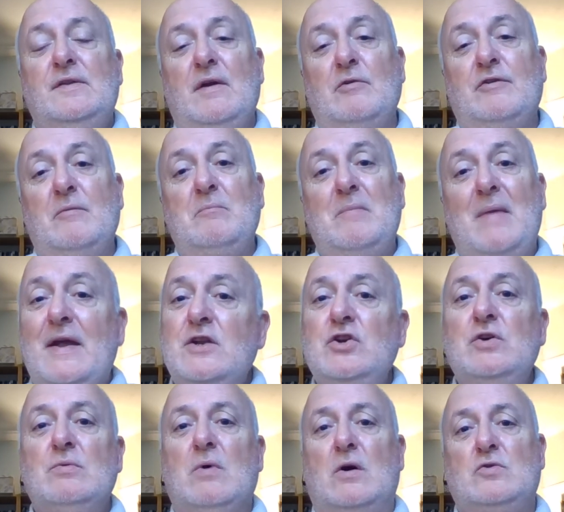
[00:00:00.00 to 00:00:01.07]
There is a
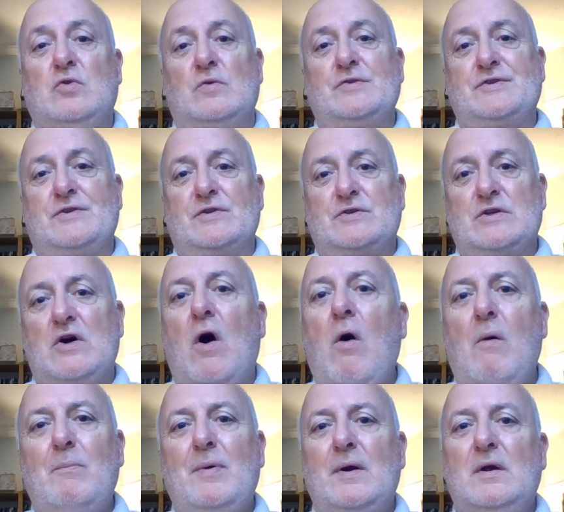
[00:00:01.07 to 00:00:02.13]
menu across the
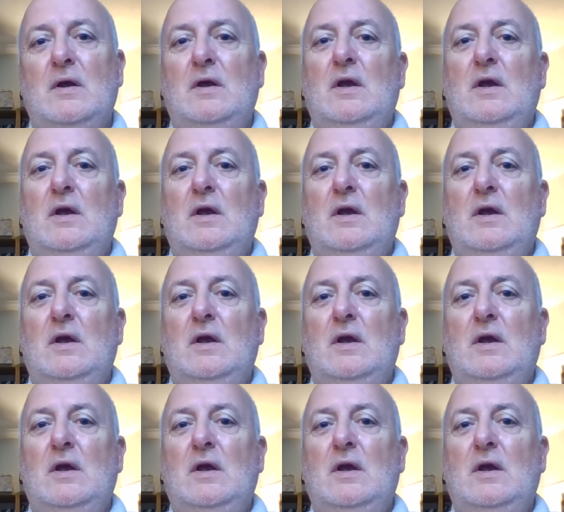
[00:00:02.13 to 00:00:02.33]
top,